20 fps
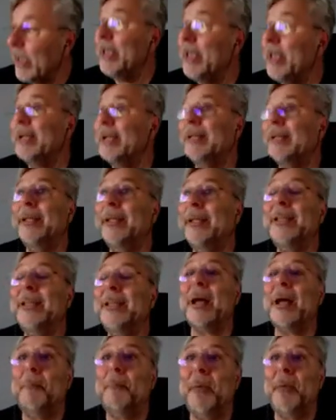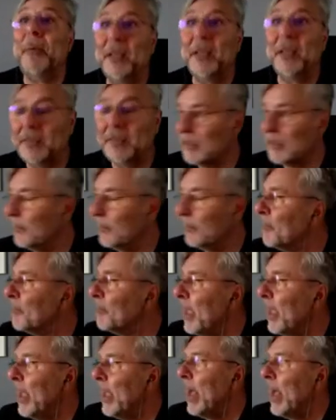In a database,
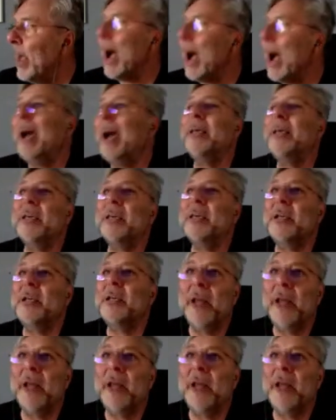I